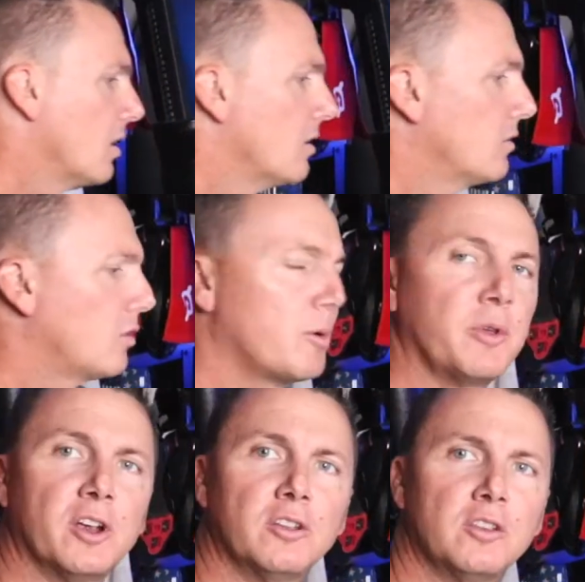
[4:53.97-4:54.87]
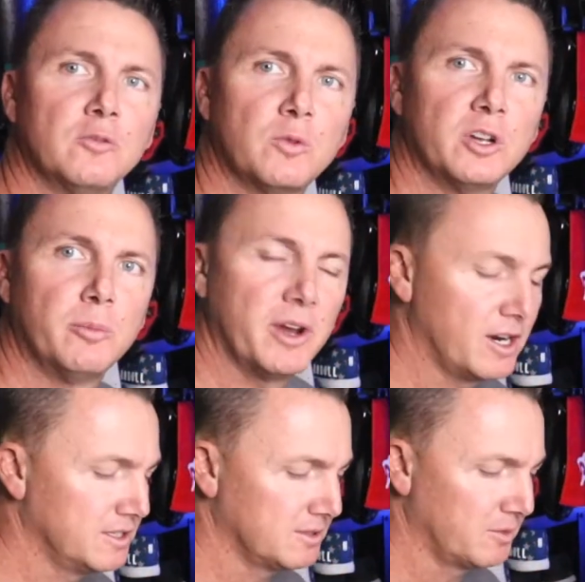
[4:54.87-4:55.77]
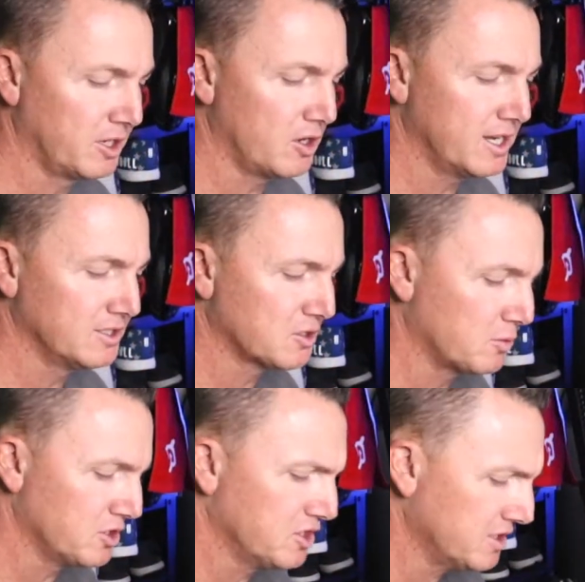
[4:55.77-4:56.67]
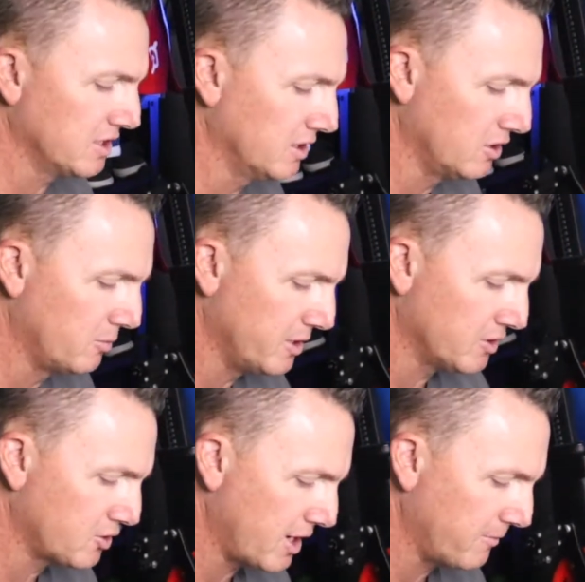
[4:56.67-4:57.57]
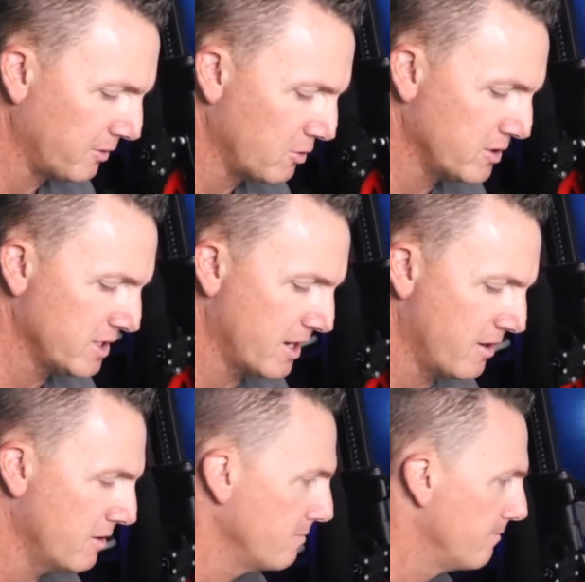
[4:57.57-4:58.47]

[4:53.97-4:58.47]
So up here in these wheel bearings, I'm going to go ahead and squirt just a little bit of Tri-Flow in there.